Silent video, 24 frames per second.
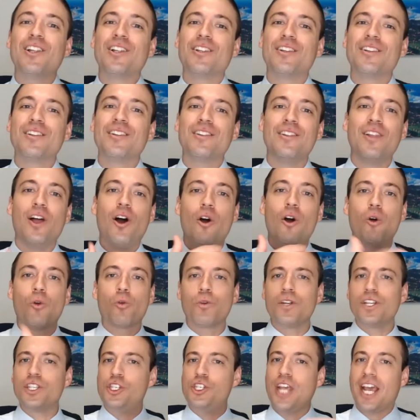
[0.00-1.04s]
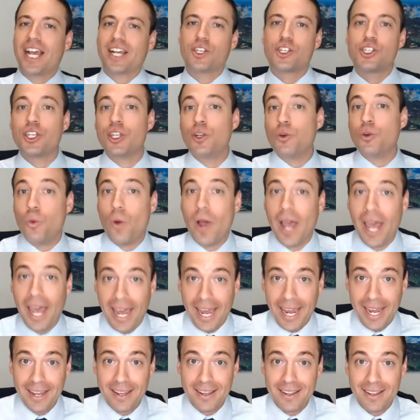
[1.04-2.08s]
low rejection
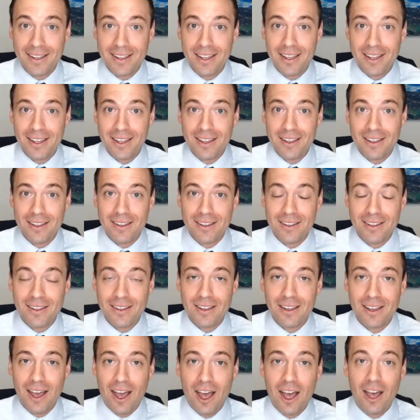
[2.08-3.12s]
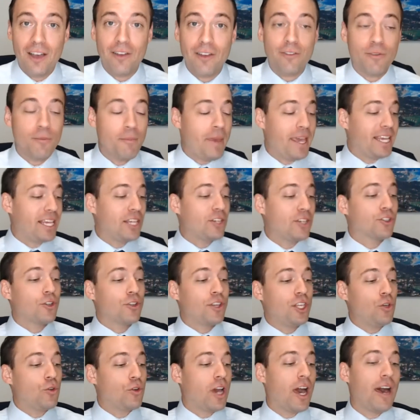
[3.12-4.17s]
way of making sure
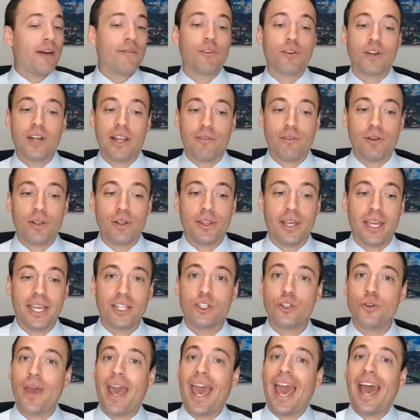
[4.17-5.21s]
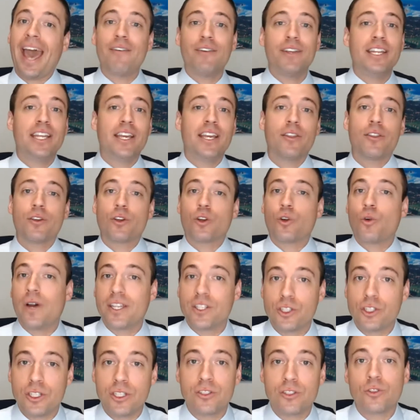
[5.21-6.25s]
that you covered everything. Do you have any other
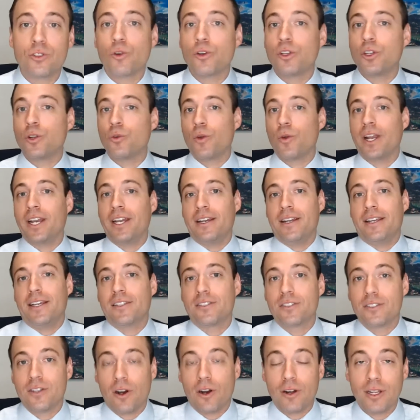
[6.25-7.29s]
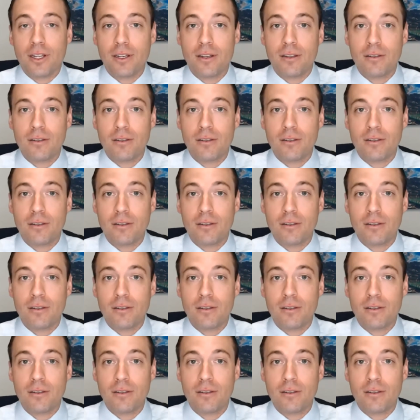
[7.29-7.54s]
questions, or are you ready to get started?